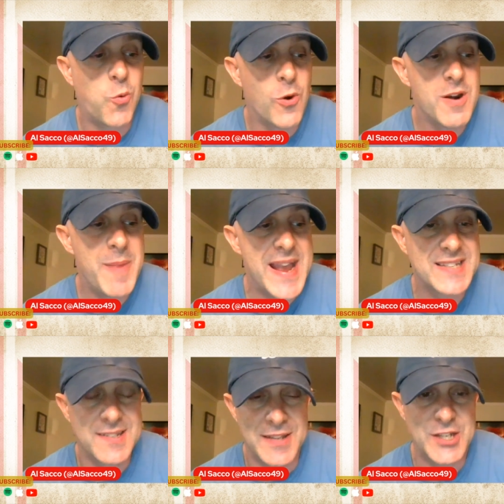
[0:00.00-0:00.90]

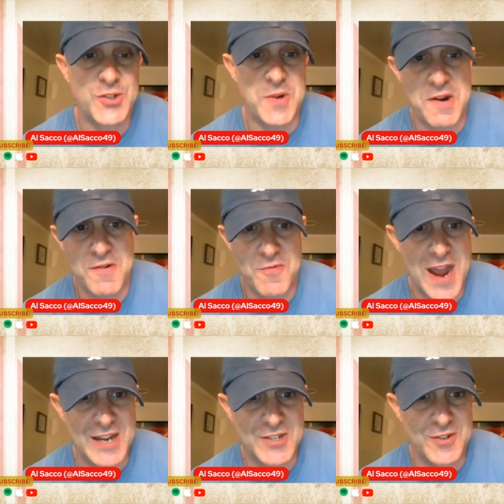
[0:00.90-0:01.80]
Quarterbacks, unless you're Aaron
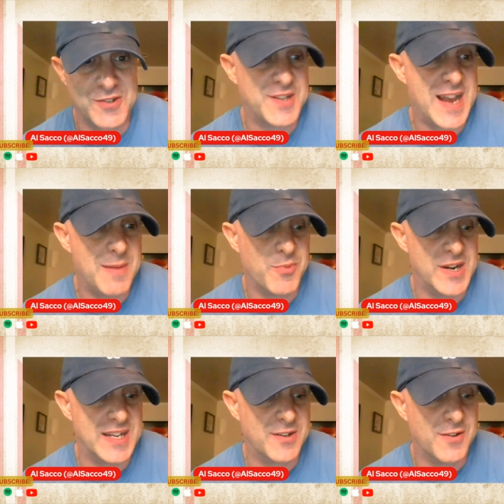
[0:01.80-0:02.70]
Rodgers or Tom
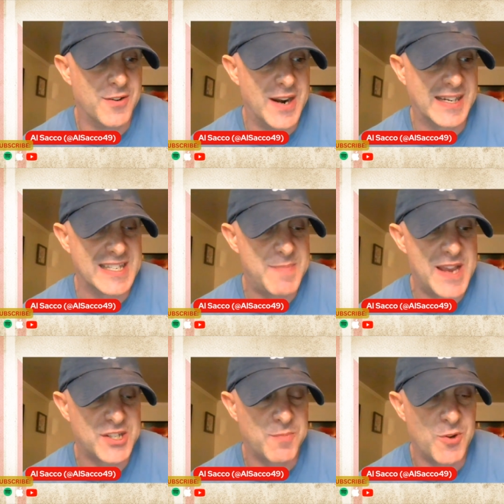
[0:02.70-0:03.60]
Brady or, or I guess
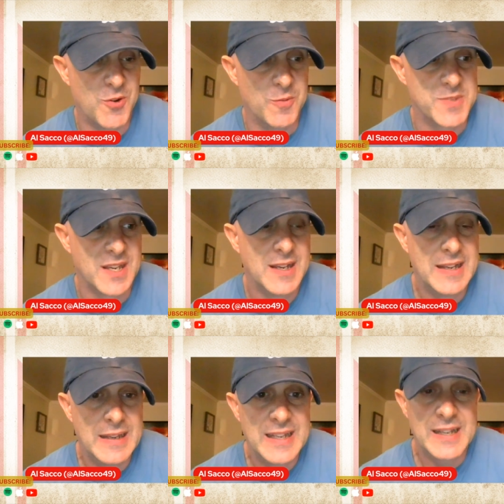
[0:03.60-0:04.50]
Patrick Mahomes,
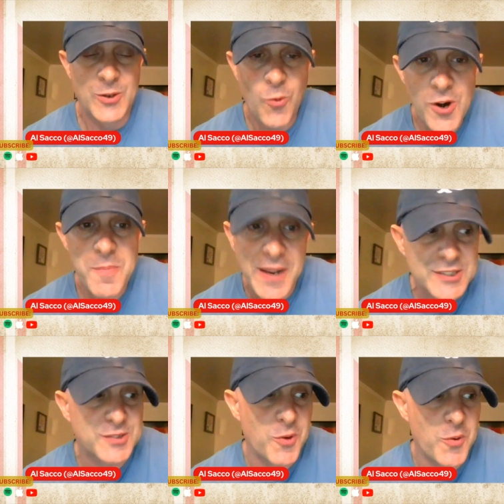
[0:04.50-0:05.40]

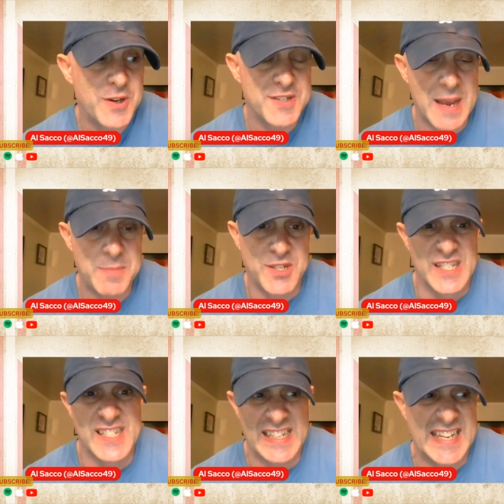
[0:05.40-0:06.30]
quarterbacks throw
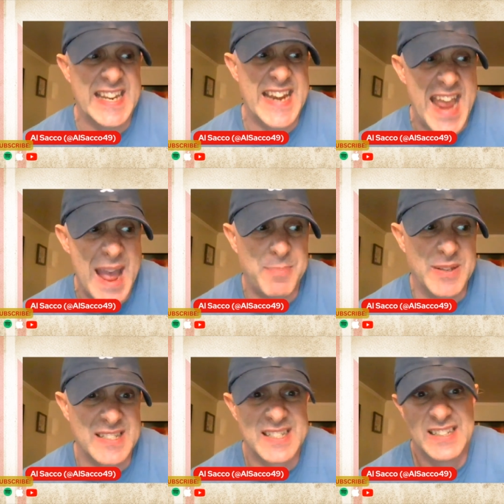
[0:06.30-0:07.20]
interceptions. Like it
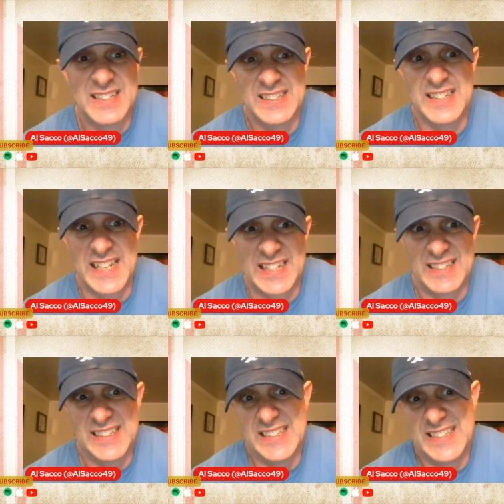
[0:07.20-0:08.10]
happens. Like
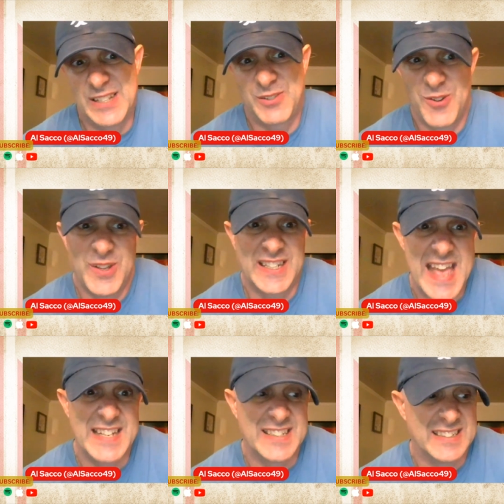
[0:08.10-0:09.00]
they throw like
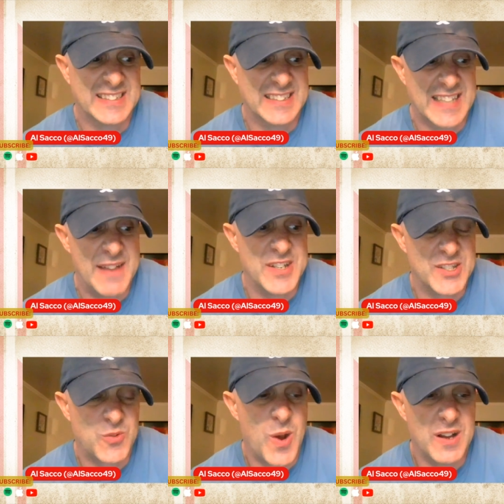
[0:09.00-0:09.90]
10,
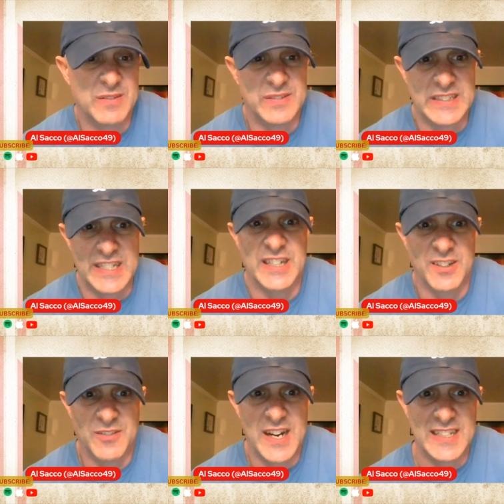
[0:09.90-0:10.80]
11, 12 a
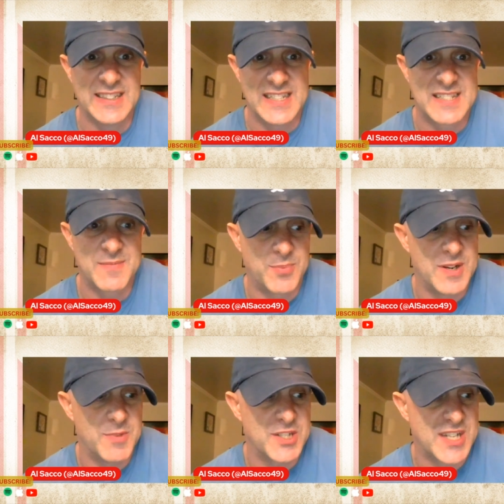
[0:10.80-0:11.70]
year, right? That's
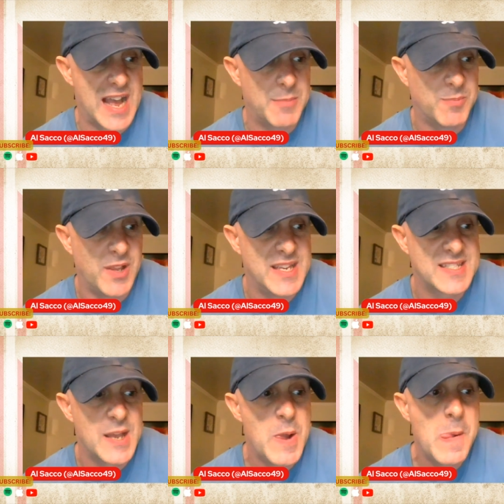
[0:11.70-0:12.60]
pretty much
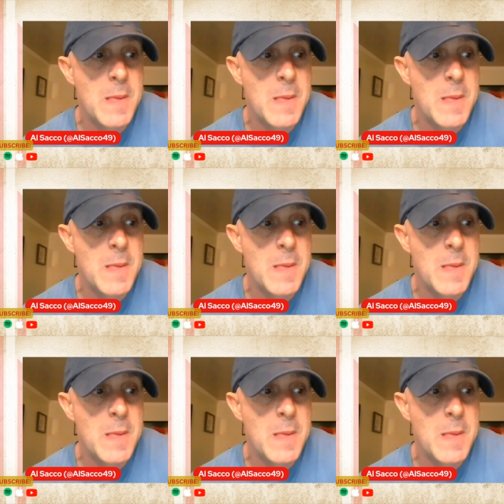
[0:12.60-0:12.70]
commonplace.